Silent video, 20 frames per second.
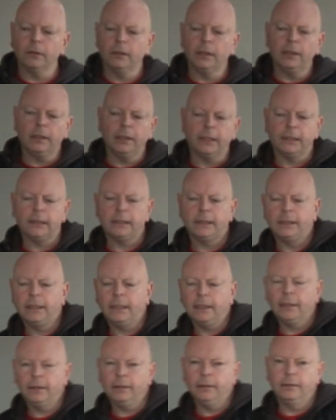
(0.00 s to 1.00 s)
Okay,
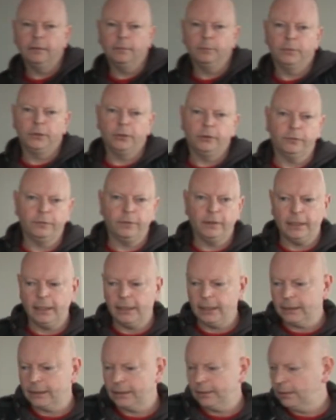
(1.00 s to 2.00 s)
styling on both
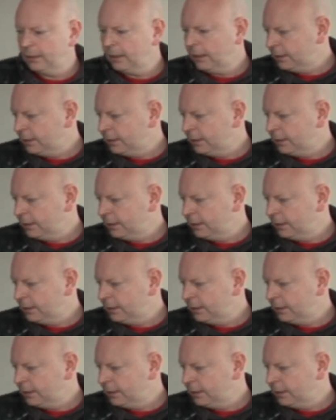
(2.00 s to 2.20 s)
cars.